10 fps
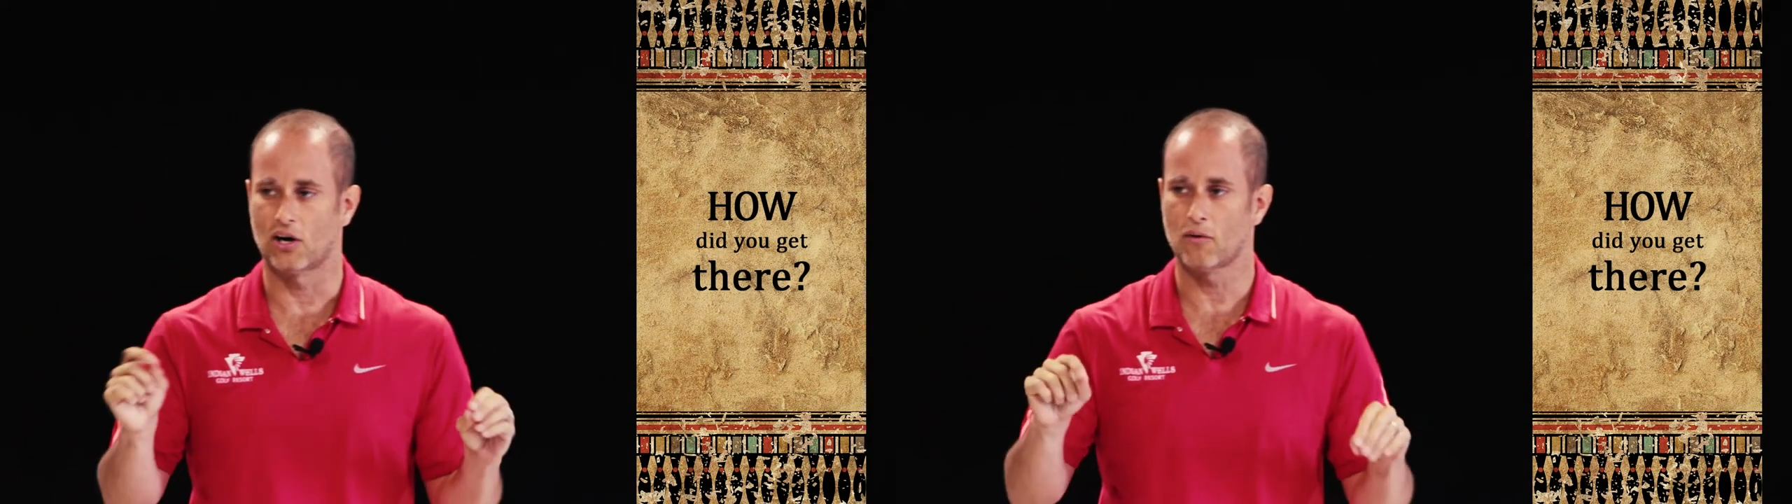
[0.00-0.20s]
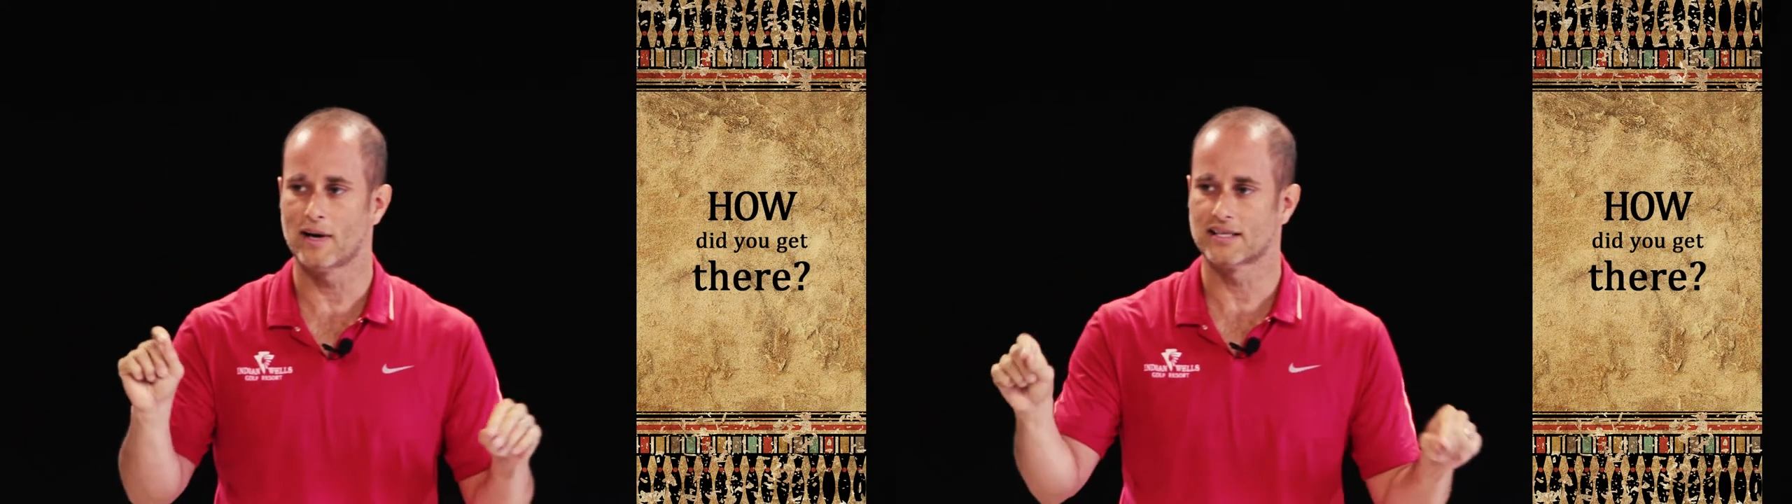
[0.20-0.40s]

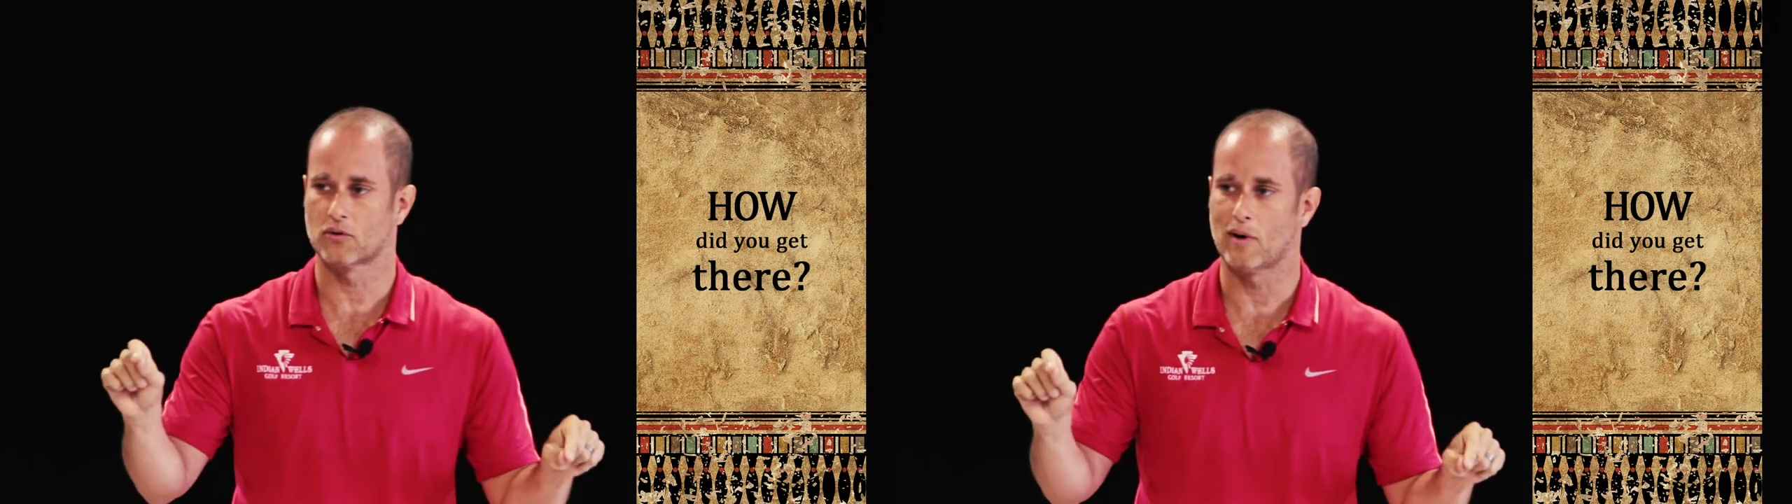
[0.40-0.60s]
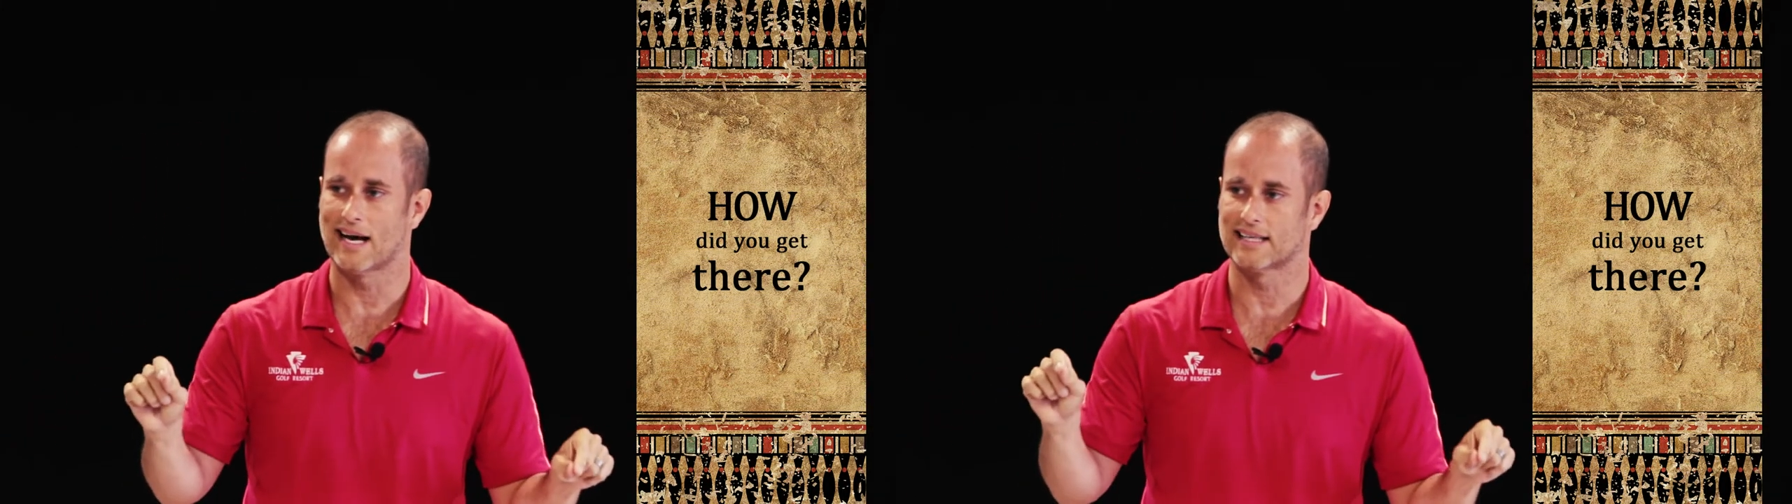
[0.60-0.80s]
always
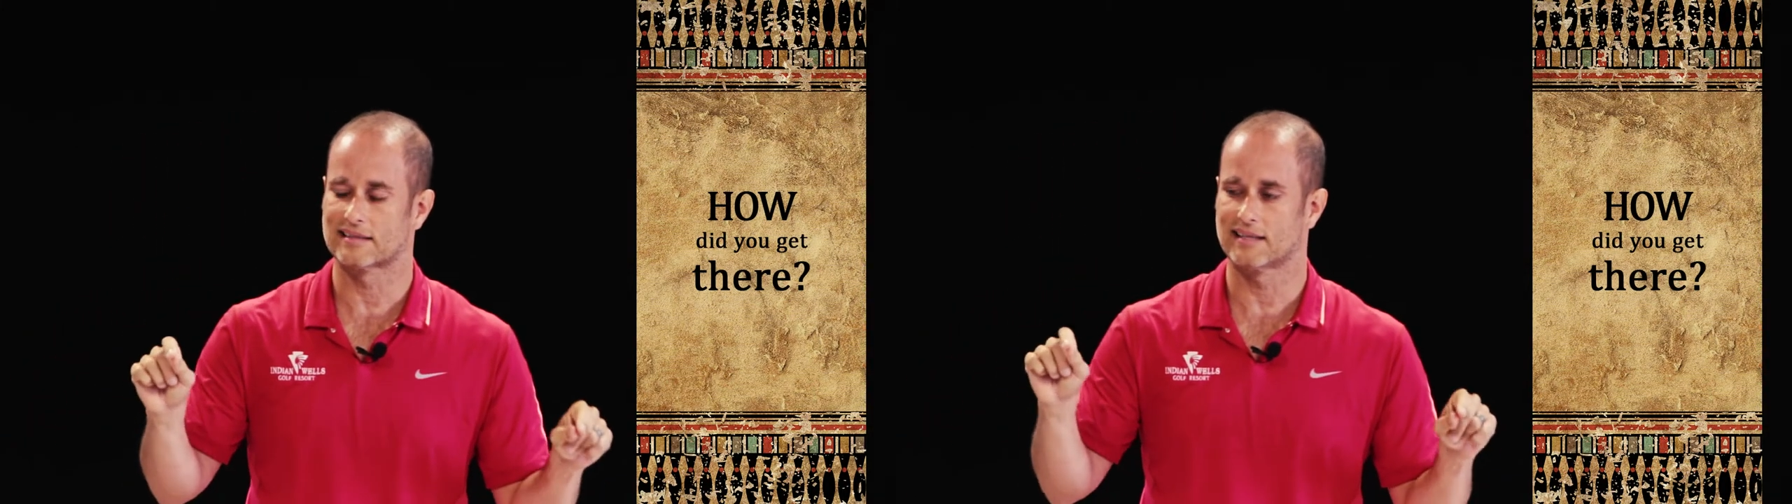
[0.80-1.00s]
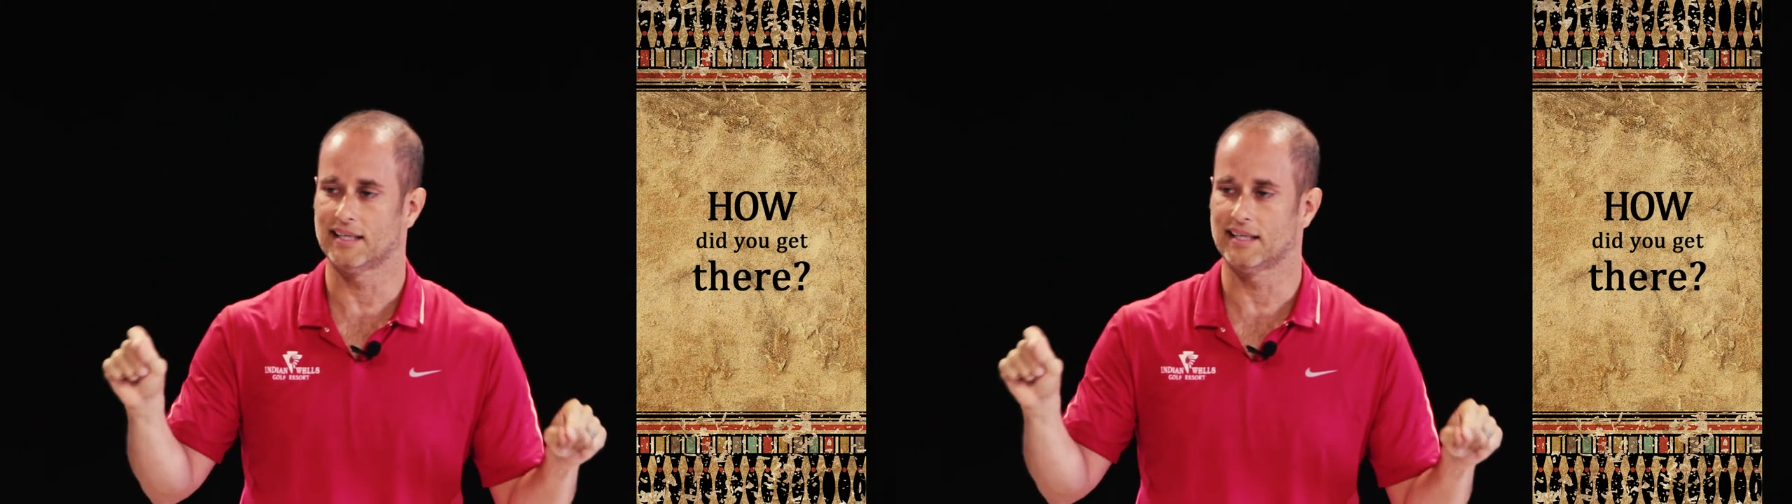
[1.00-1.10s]
a wise